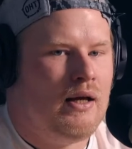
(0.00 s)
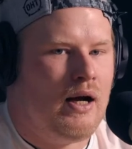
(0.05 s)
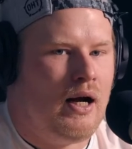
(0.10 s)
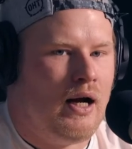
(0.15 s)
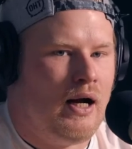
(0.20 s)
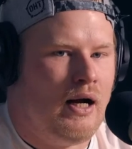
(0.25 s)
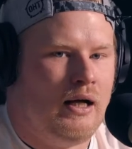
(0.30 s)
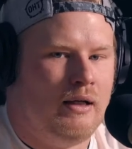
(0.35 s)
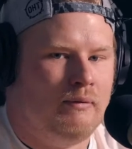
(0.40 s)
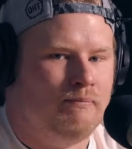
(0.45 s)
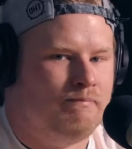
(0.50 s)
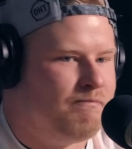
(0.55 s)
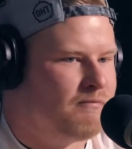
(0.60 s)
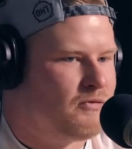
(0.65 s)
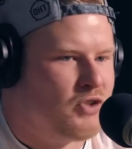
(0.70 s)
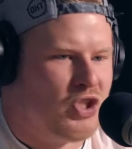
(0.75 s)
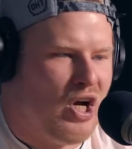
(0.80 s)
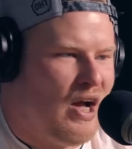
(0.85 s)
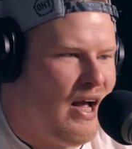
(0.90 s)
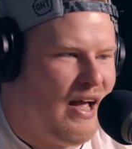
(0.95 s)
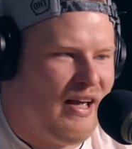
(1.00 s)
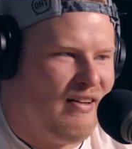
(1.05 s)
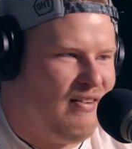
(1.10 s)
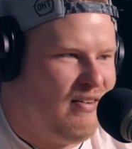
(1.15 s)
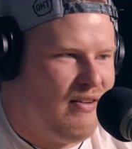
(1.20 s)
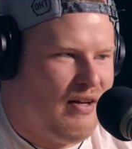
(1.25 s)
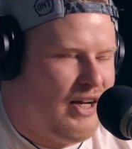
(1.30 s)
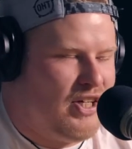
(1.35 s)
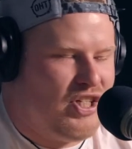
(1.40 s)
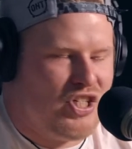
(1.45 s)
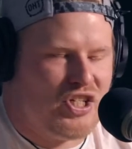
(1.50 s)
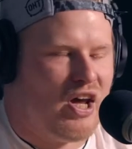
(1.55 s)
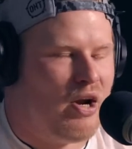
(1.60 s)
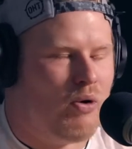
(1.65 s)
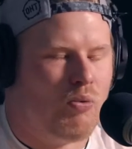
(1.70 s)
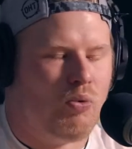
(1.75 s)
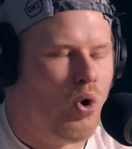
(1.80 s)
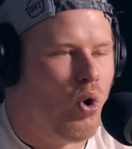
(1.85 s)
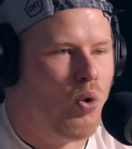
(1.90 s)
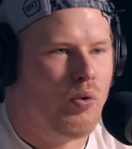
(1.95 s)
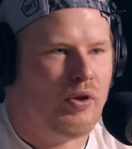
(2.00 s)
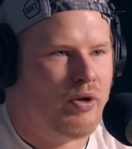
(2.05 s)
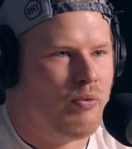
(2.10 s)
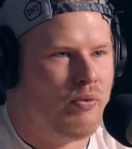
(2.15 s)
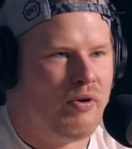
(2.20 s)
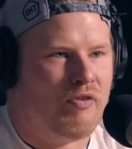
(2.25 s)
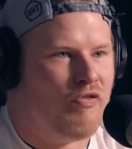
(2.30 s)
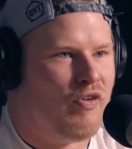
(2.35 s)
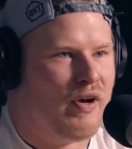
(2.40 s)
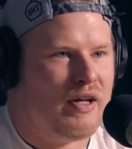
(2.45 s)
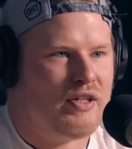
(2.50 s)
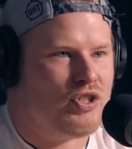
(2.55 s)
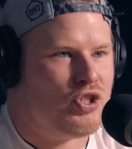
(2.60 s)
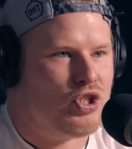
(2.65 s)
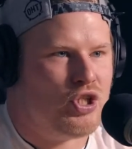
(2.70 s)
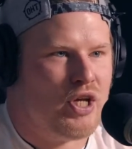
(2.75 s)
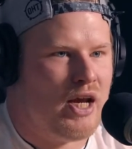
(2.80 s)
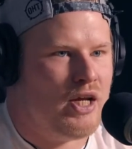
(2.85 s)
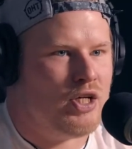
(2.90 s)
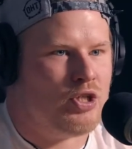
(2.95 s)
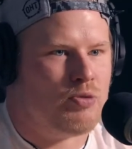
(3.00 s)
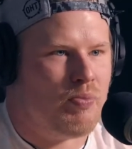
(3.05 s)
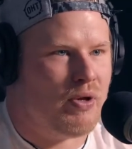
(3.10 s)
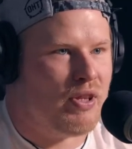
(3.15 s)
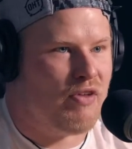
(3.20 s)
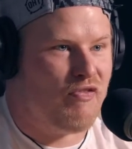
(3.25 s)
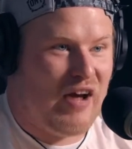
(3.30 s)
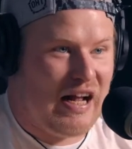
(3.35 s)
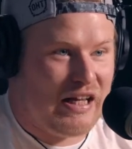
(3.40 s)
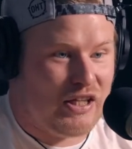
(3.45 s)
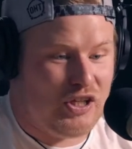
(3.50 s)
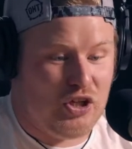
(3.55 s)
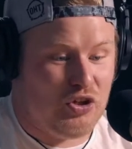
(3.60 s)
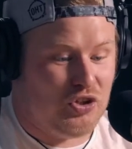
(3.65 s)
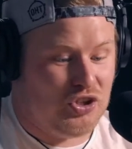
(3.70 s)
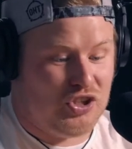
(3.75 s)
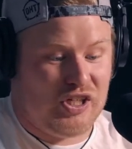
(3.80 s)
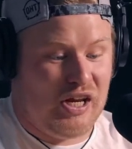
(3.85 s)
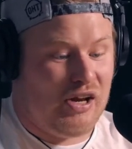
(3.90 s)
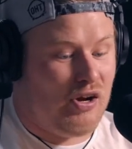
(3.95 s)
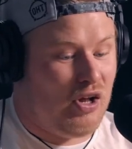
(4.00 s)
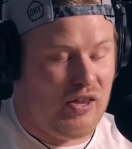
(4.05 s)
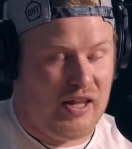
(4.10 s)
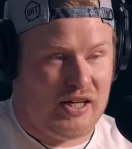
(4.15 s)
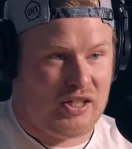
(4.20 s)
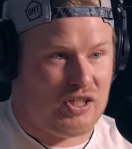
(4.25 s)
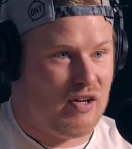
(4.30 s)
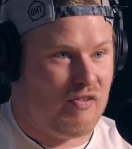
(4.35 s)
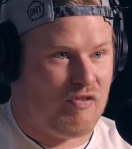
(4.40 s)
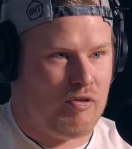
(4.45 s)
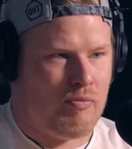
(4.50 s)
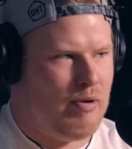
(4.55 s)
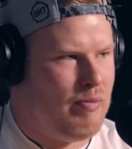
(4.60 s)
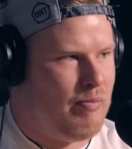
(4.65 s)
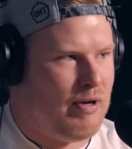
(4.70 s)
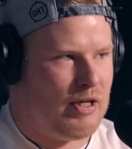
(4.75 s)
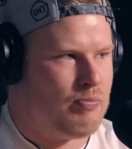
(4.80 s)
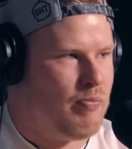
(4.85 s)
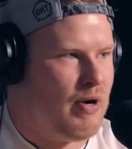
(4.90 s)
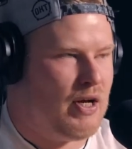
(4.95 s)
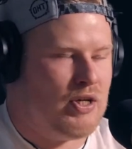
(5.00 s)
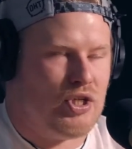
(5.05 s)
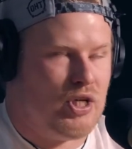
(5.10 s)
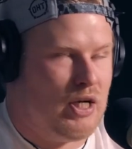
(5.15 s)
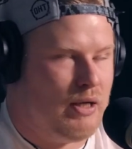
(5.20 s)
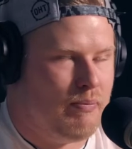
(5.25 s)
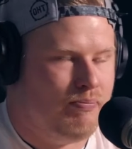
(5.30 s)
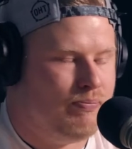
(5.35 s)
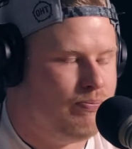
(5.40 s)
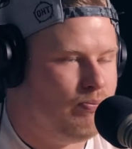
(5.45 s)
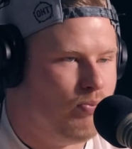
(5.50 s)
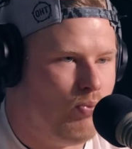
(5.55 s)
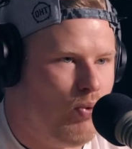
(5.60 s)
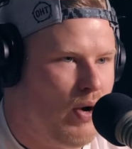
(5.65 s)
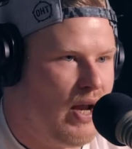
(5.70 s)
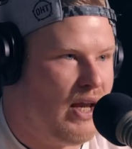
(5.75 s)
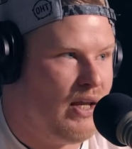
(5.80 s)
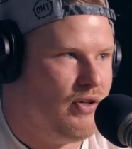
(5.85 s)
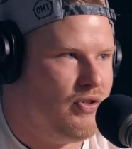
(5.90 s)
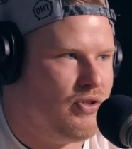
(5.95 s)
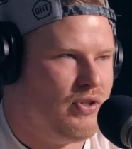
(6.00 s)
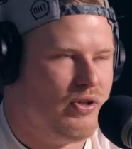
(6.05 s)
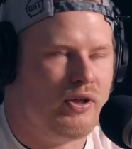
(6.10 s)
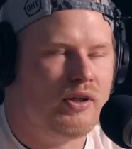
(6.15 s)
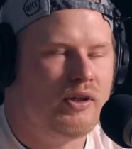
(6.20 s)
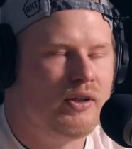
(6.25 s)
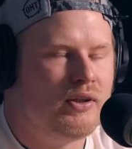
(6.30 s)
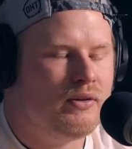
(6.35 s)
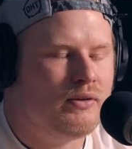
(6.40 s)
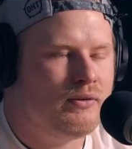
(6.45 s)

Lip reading: So I just kind of roll with it when fights change. But the fact that you'll send all that stuff to me makes my job way easier.